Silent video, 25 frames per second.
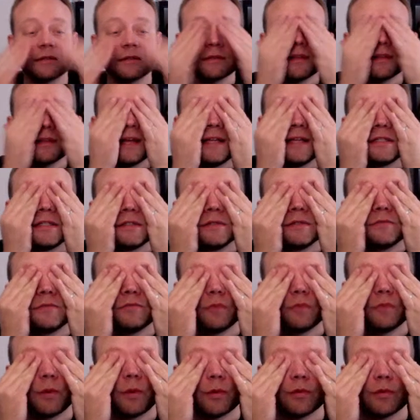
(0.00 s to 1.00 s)

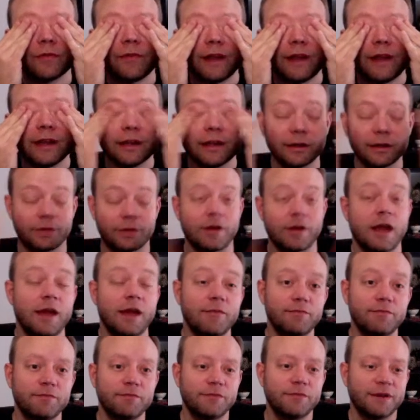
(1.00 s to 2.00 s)
we were fighting a
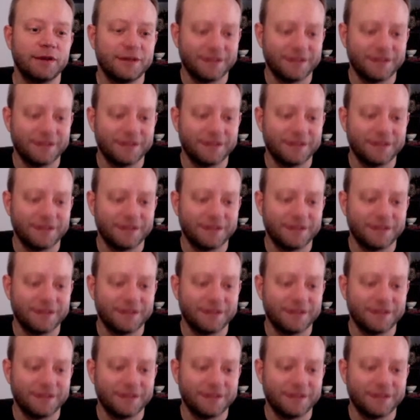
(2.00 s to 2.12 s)
crab.